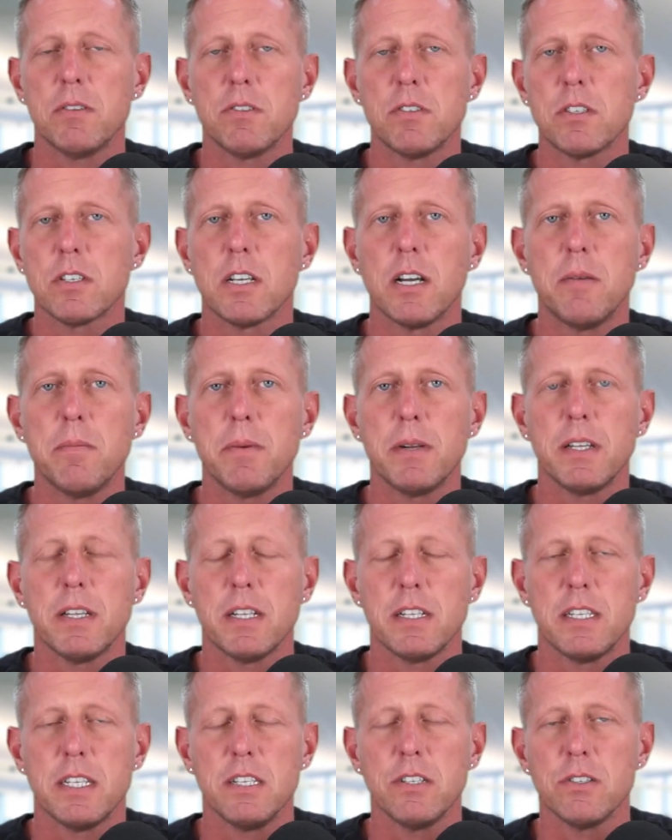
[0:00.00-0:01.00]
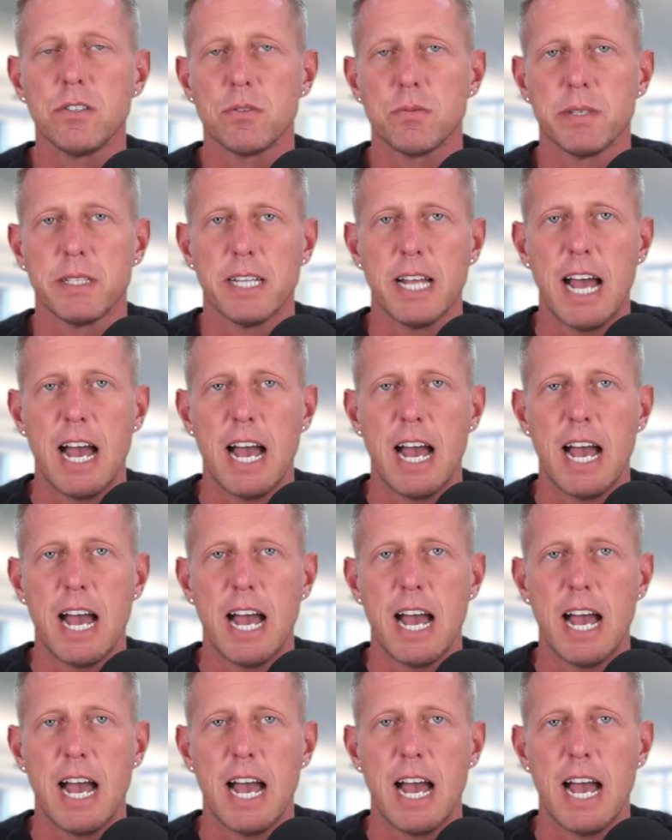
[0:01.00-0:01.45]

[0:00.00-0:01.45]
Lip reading: there's a company that deals with